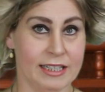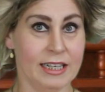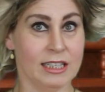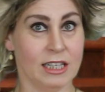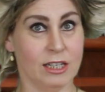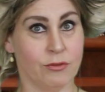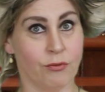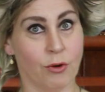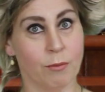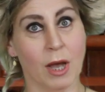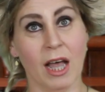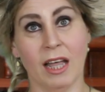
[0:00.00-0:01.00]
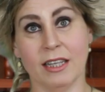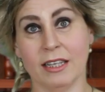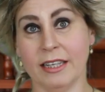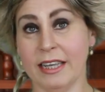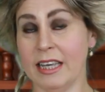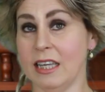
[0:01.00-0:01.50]
It is
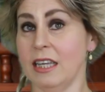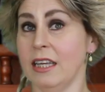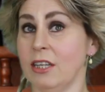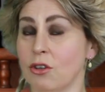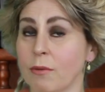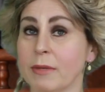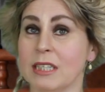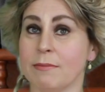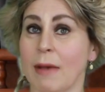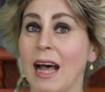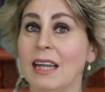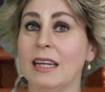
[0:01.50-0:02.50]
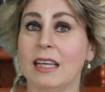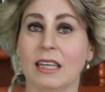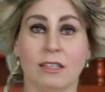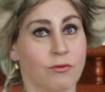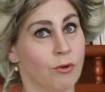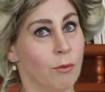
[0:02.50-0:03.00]
Thomas Mann
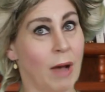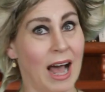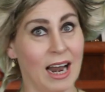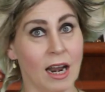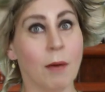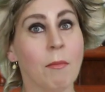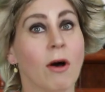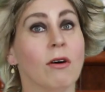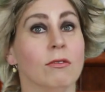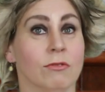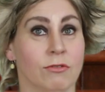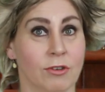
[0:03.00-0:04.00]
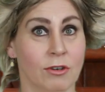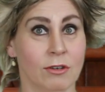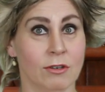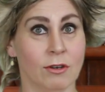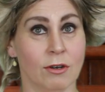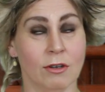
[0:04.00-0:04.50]
is from Allemande.
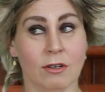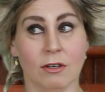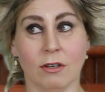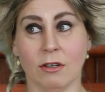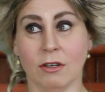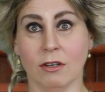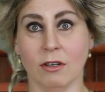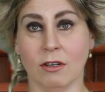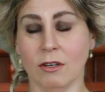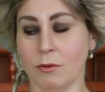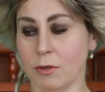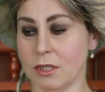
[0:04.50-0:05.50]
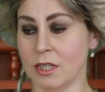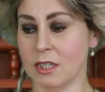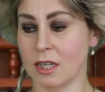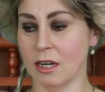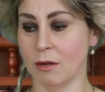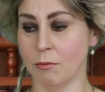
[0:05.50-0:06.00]
What
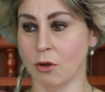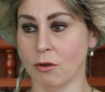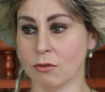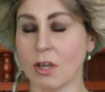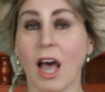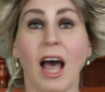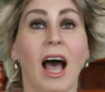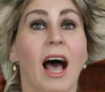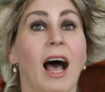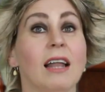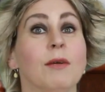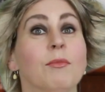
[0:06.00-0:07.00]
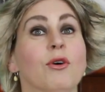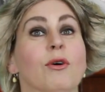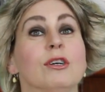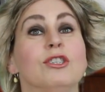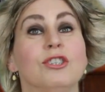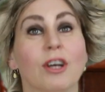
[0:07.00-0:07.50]
is Allemande? Allemand,
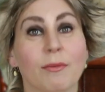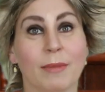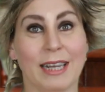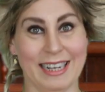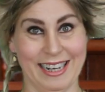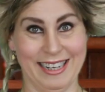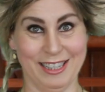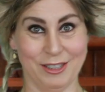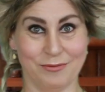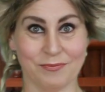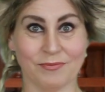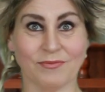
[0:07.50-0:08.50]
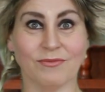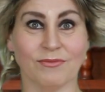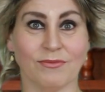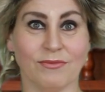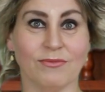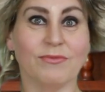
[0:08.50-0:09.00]
Germany.
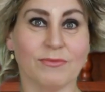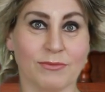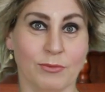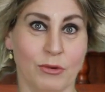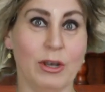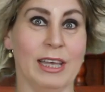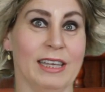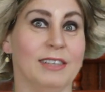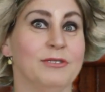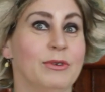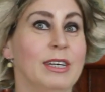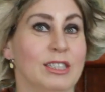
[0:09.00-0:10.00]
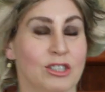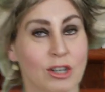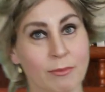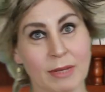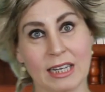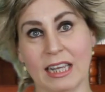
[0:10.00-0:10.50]
Oui,
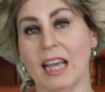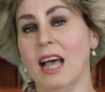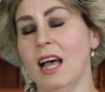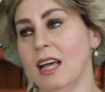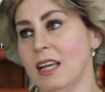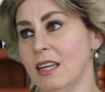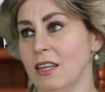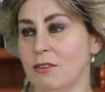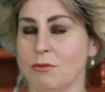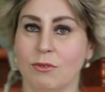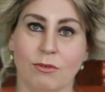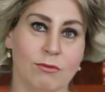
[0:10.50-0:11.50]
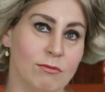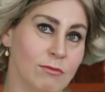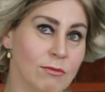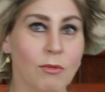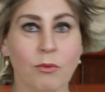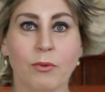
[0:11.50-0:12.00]
Germany.
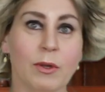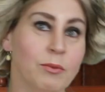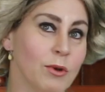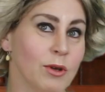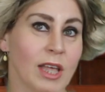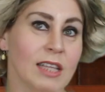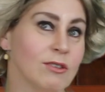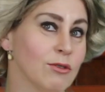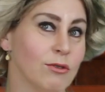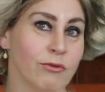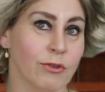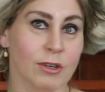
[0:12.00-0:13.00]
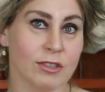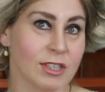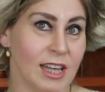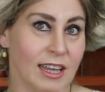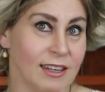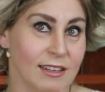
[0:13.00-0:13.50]
We will get to
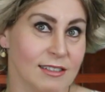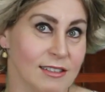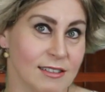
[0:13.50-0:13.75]
Français